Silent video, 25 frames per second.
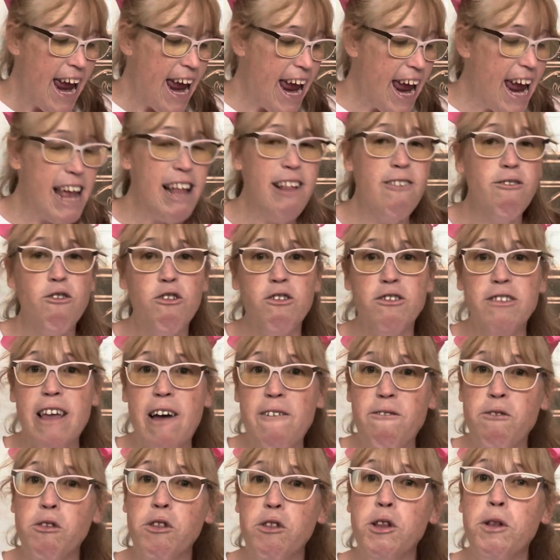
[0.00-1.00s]
And of course, I
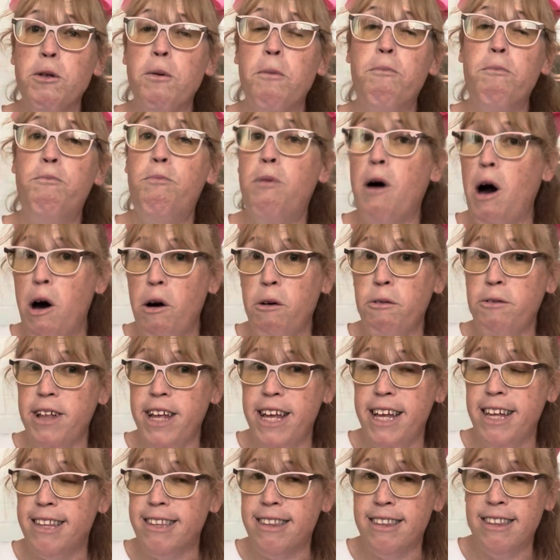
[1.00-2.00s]
have a little
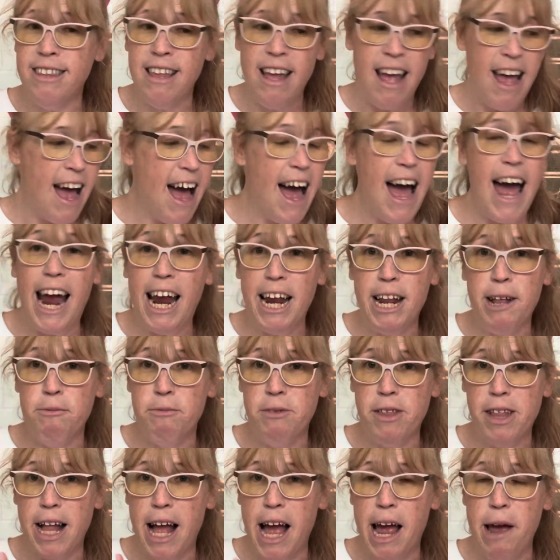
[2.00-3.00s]
bonus item
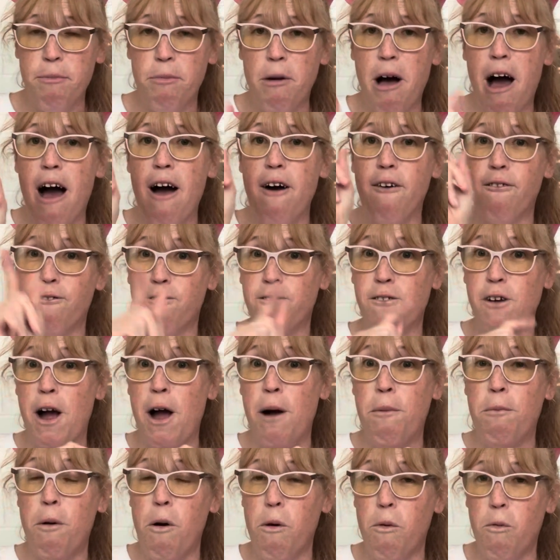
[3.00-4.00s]
that I bought
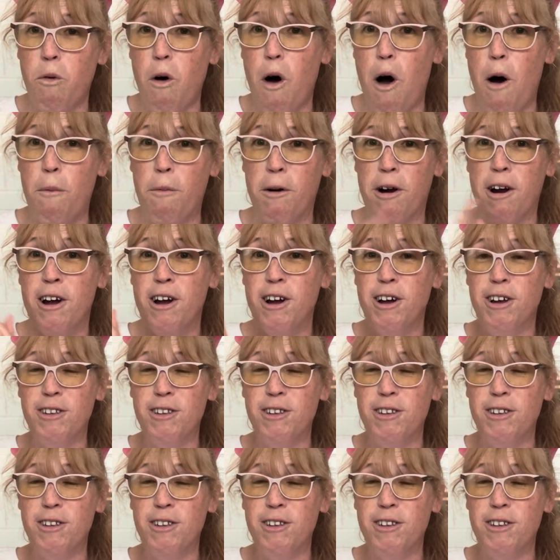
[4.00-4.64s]
from Walmart.